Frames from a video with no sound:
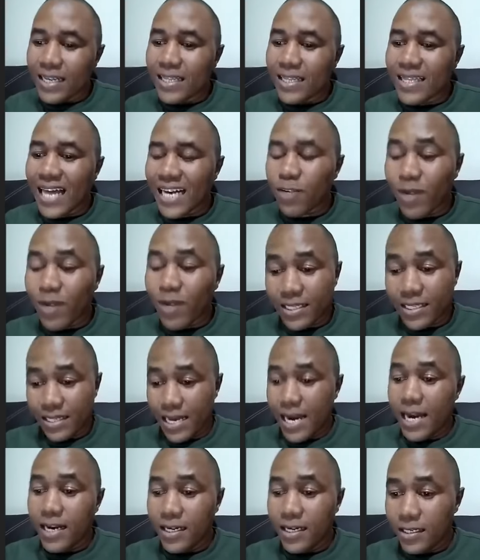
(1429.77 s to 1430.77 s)
That was
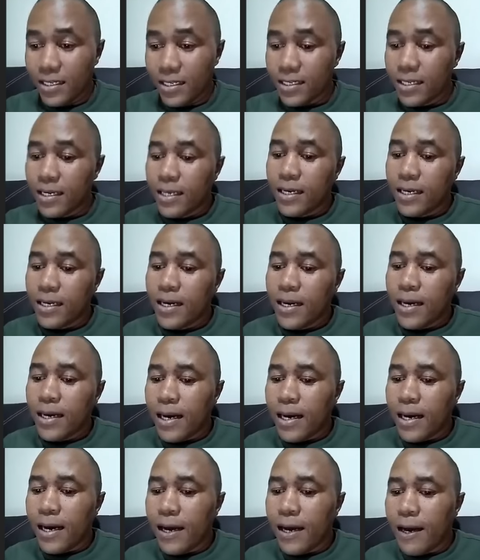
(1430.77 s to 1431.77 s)
then,
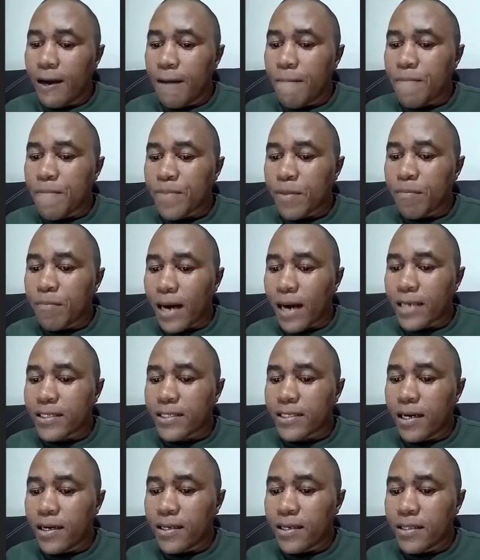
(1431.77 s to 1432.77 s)
uh, but
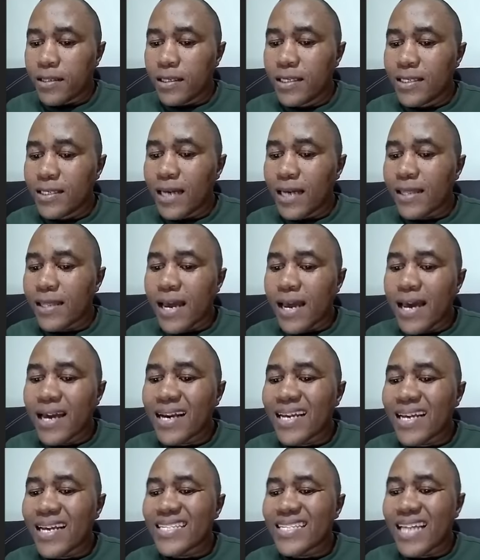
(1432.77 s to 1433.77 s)
these are the
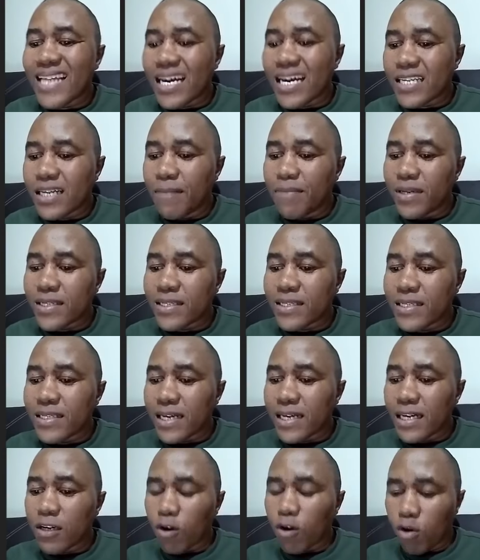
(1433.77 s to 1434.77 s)
areas that a person
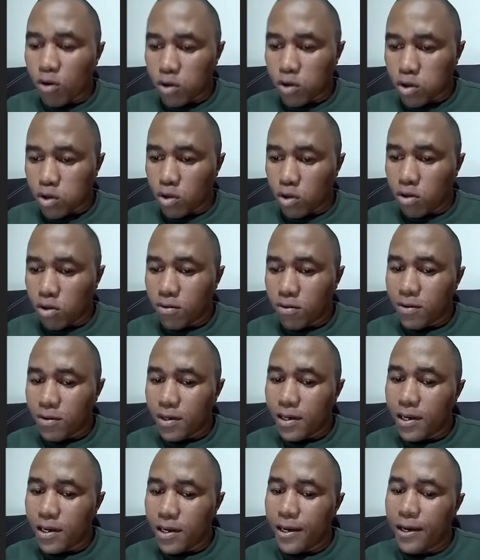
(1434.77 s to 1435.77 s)
can also
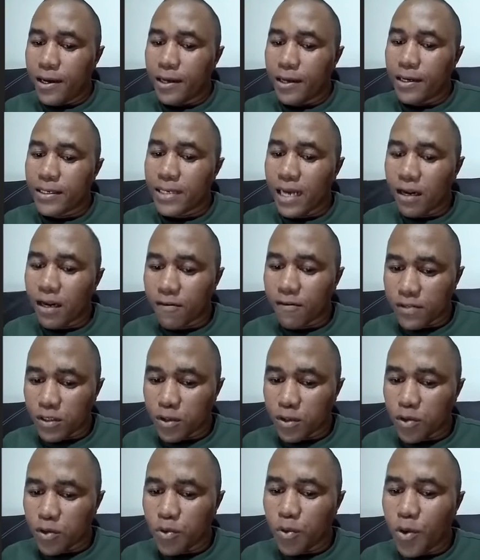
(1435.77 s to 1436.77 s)
uh, delved
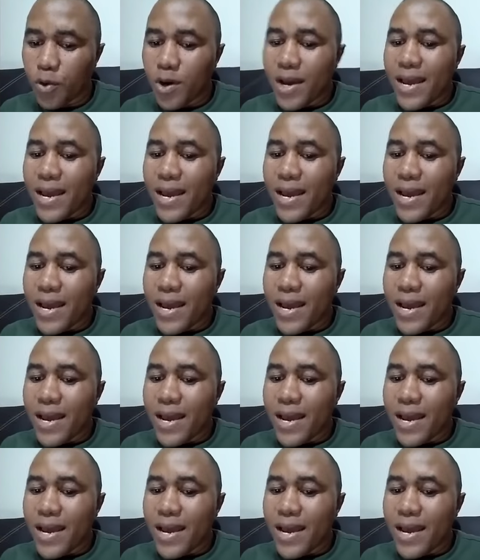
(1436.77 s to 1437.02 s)
into.